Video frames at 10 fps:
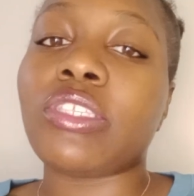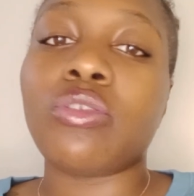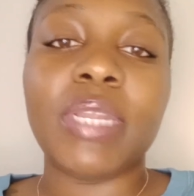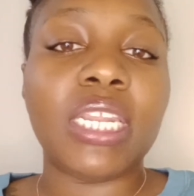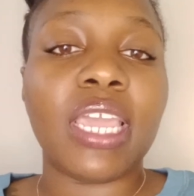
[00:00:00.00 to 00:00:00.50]

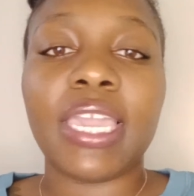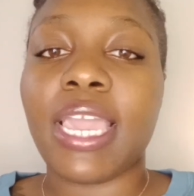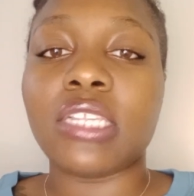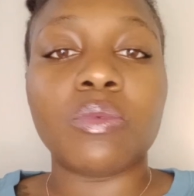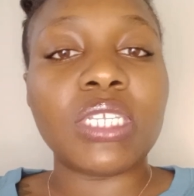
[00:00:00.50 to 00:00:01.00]
too many
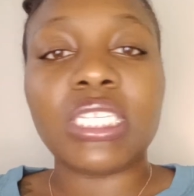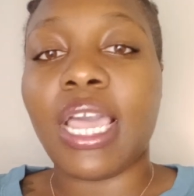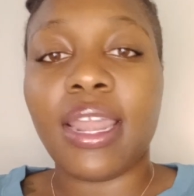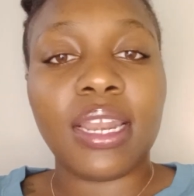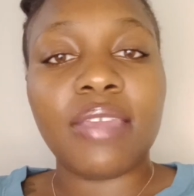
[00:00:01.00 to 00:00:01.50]
decades. We're
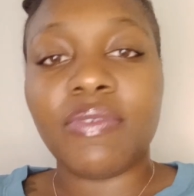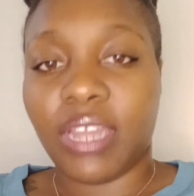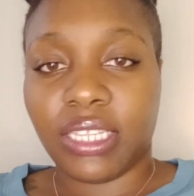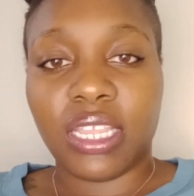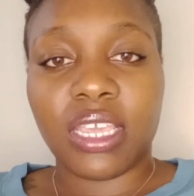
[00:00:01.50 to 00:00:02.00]
tired of living
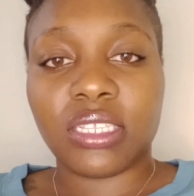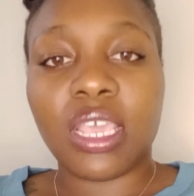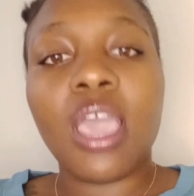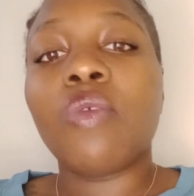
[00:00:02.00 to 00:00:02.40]
like this.